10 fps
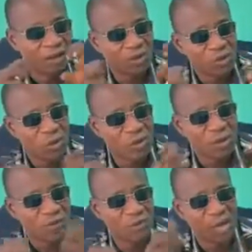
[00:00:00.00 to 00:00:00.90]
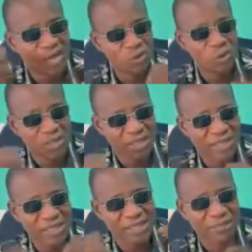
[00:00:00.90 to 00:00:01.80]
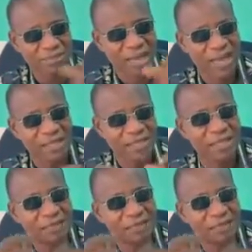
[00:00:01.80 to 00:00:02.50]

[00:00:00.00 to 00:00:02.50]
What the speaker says: So if you are squeezing the prices,